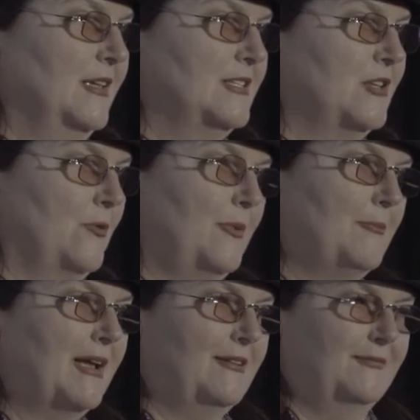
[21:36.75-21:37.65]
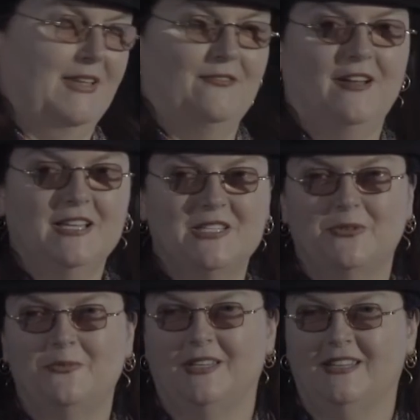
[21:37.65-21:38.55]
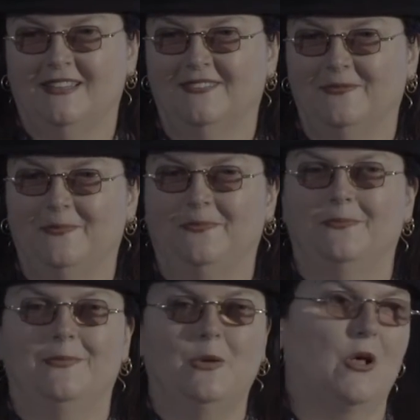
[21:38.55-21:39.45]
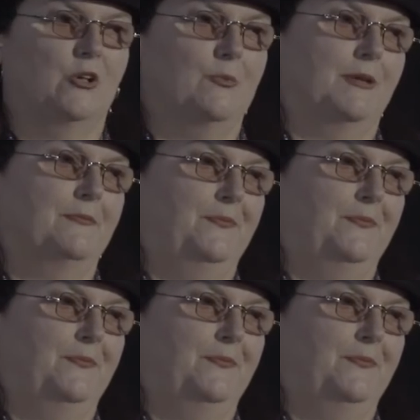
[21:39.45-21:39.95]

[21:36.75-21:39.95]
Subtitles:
So my advice would be welcoming.